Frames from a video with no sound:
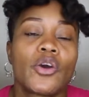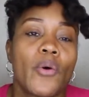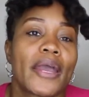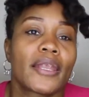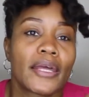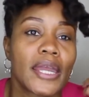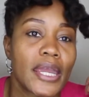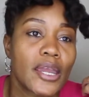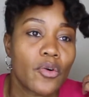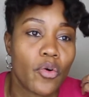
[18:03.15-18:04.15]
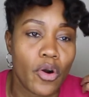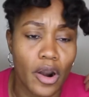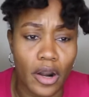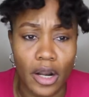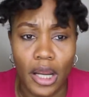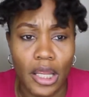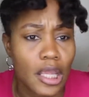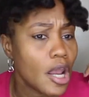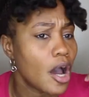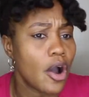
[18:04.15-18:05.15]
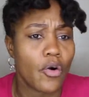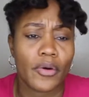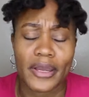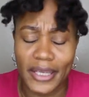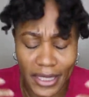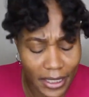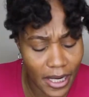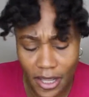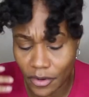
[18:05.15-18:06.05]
quickly or heated,